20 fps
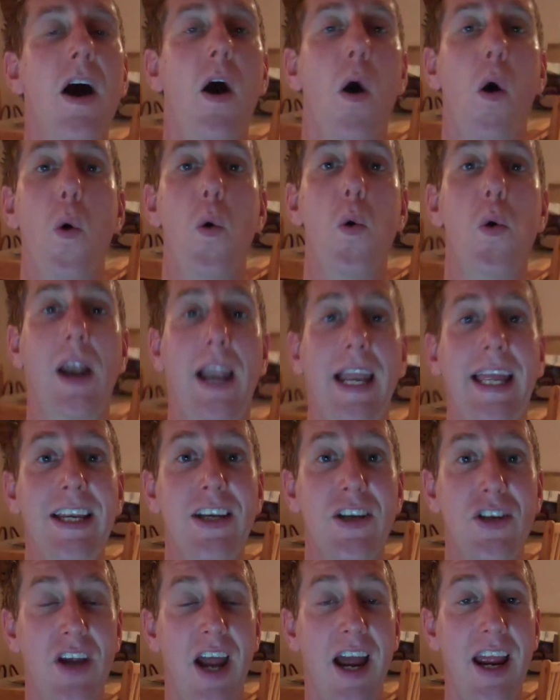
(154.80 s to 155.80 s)
all clean
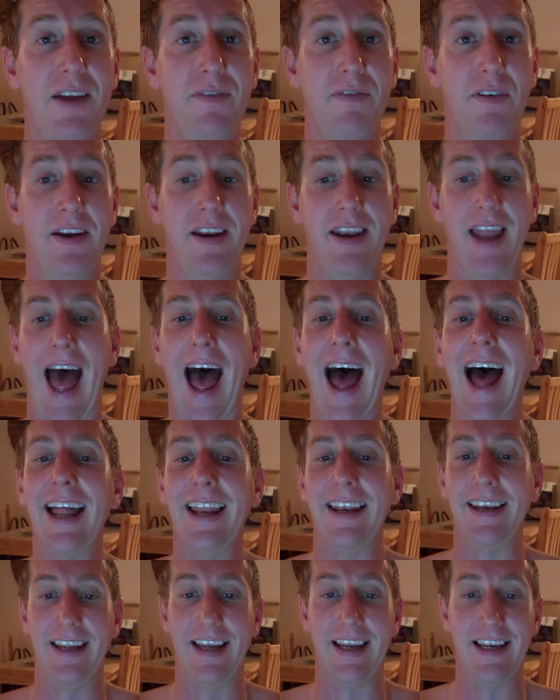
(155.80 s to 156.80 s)
shaven
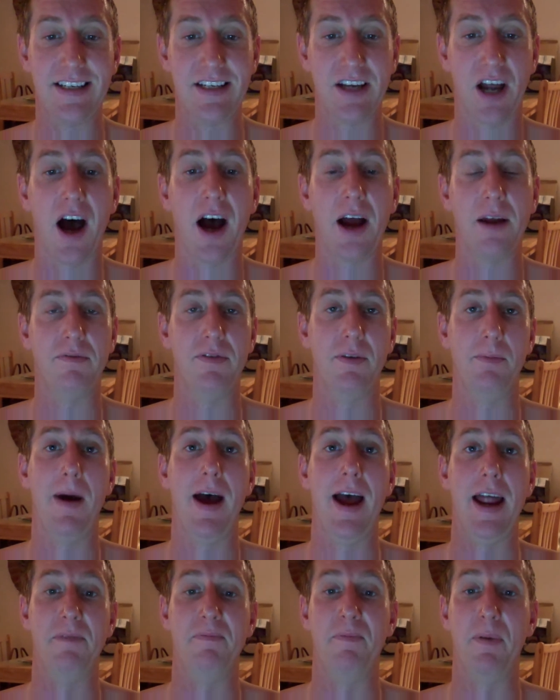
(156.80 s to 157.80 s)
and it is time for
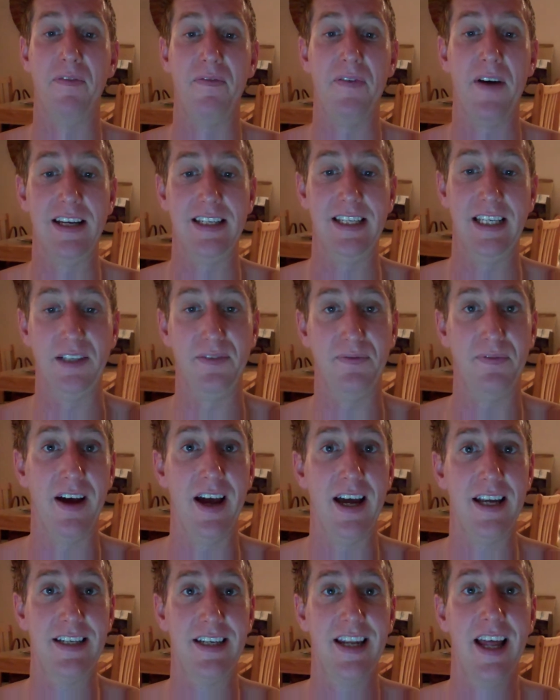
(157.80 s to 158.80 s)
bed. But first things
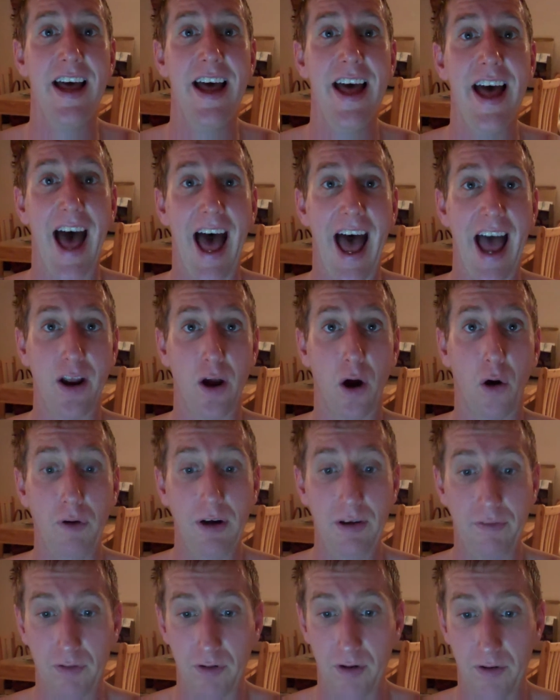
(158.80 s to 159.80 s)
first, I got to
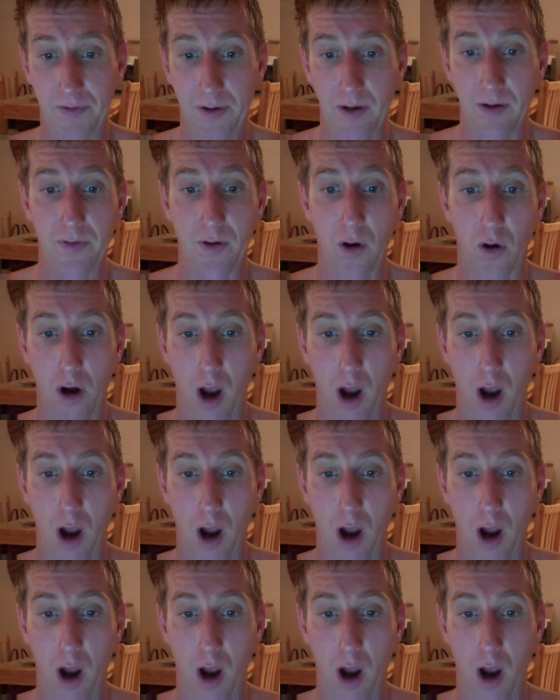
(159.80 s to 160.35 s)
read through a few of your